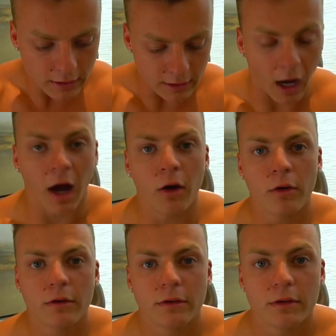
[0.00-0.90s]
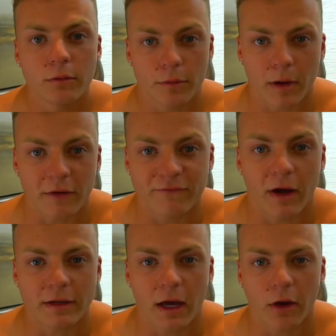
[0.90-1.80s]
now we're about to
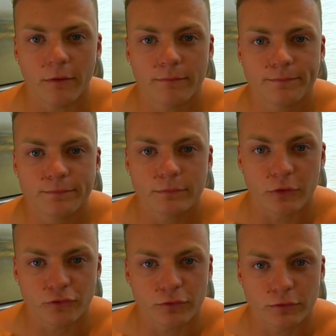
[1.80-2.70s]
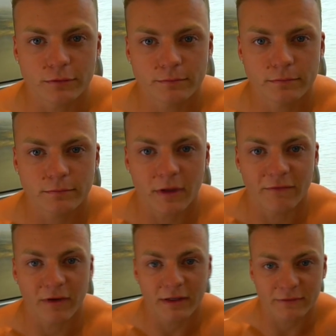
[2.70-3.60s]
find out the truth
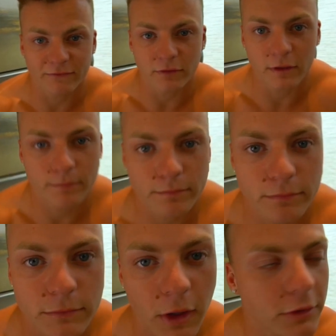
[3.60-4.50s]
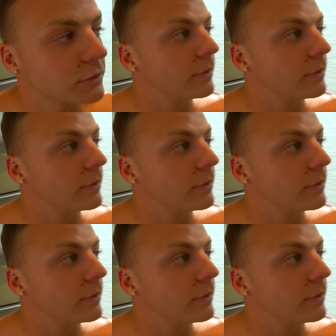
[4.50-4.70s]
if I can flip. Dr.